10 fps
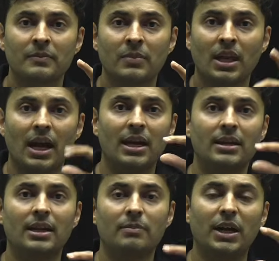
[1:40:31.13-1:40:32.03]
and
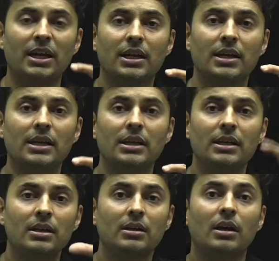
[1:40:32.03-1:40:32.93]
that particle
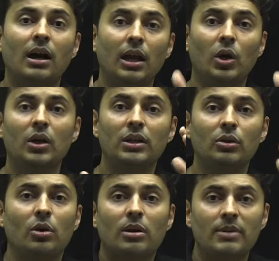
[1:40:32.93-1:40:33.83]
along the
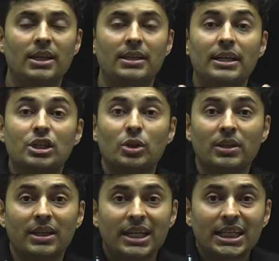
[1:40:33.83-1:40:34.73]
normal. It should
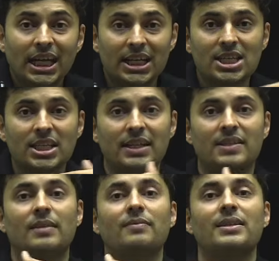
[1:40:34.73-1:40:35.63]
touch that
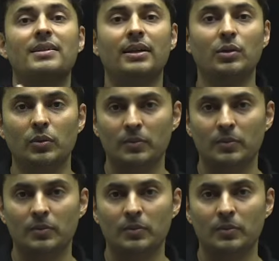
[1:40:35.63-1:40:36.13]
surface and go.